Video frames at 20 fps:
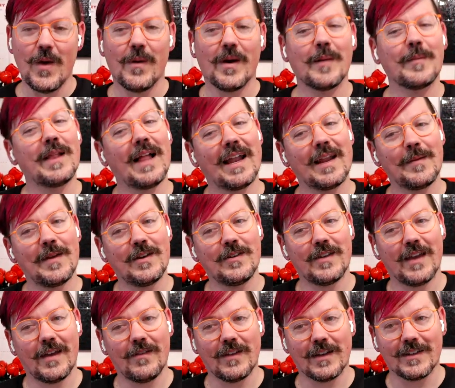I'm glad I made your
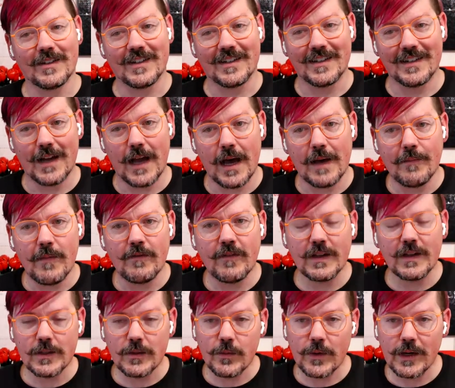day, Victor.
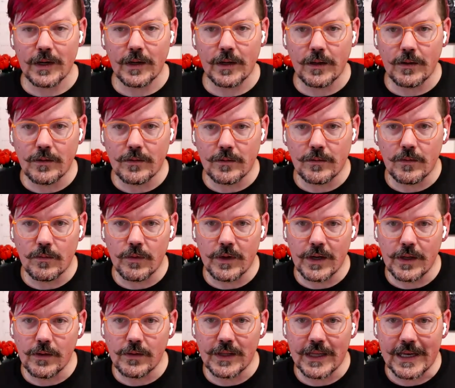Victor, where do
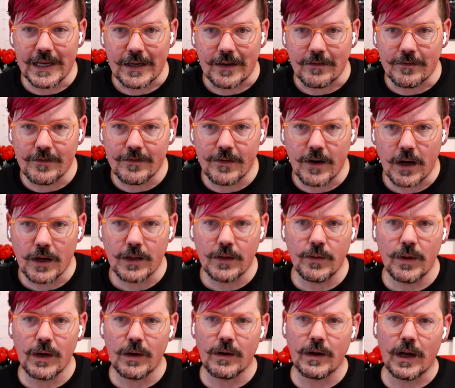you live? Are you
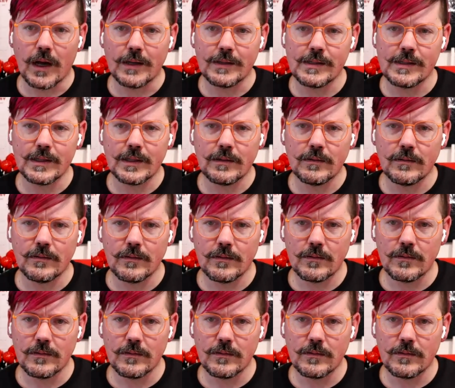here in Austin?